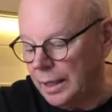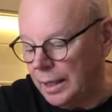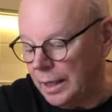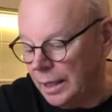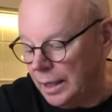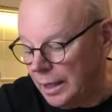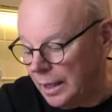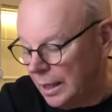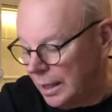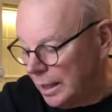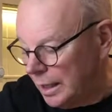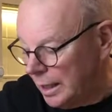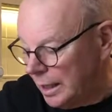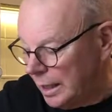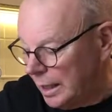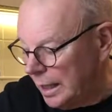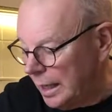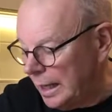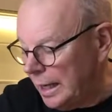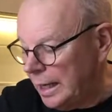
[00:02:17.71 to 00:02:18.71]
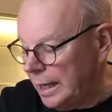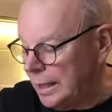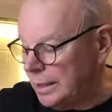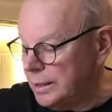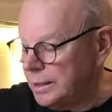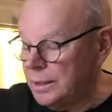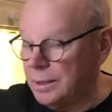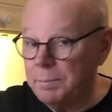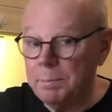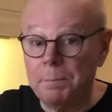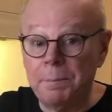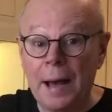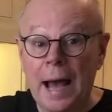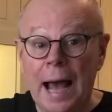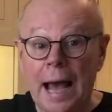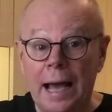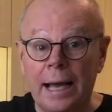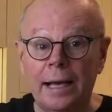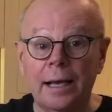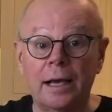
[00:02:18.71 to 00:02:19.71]
and a
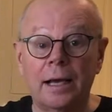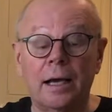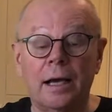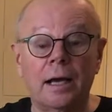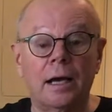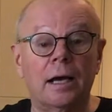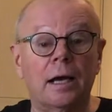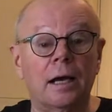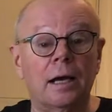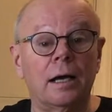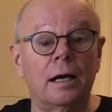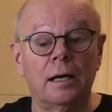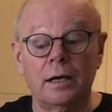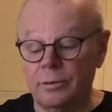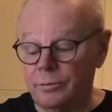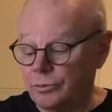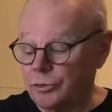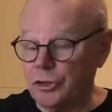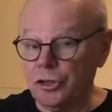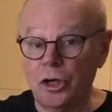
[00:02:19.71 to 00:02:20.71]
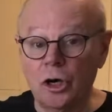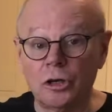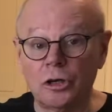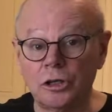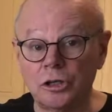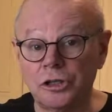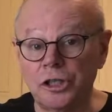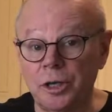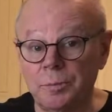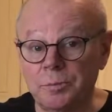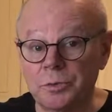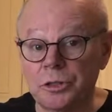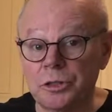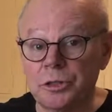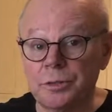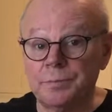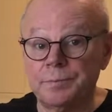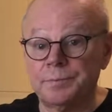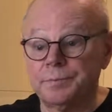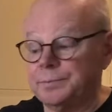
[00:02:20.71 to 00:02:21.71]
bag of chocolate
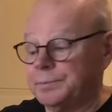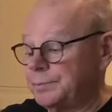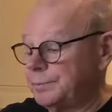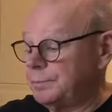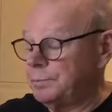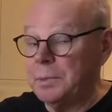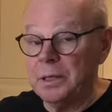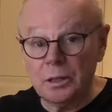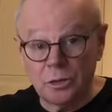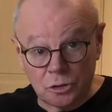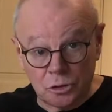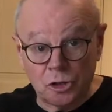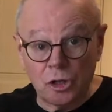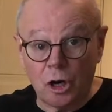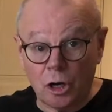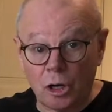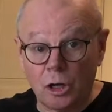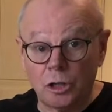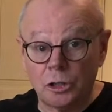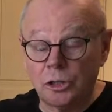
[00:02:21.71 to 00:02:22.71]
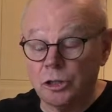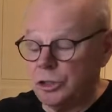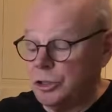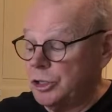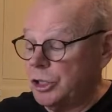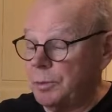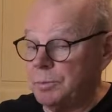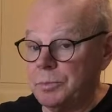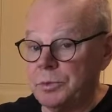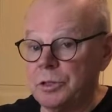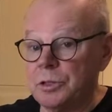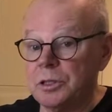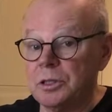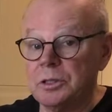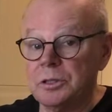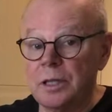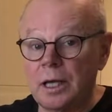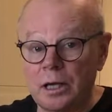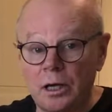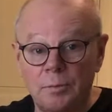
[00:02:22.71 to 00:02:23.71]
chips, milk chocolate chips.
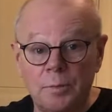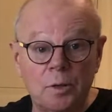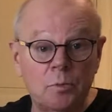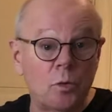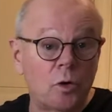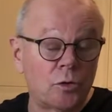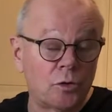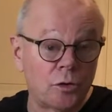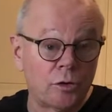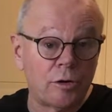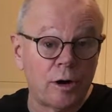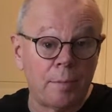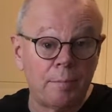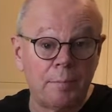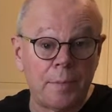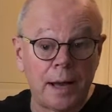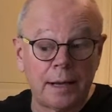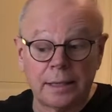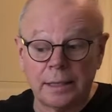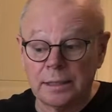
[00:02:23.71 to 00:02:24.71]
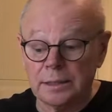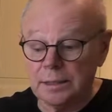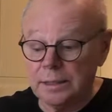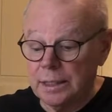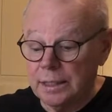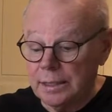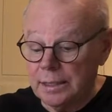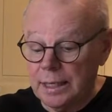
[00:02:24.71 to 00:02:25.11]
They come in 100-gram bags.